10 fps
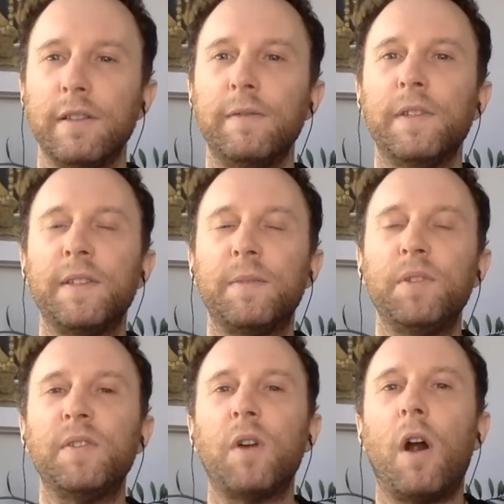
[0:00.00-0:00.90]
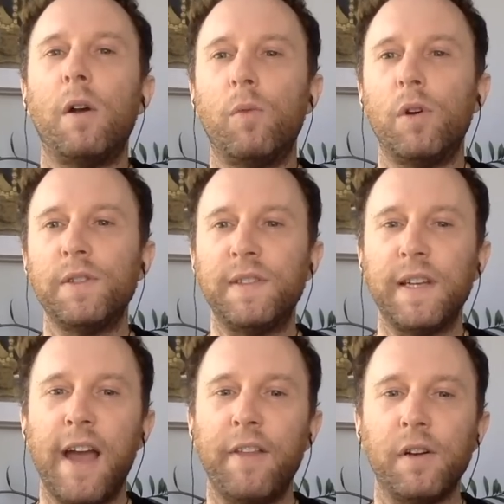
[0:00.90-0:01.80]
live in this bizarre world
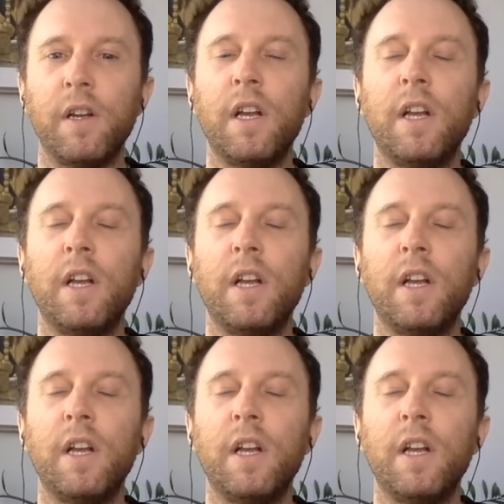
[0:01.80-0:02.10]
together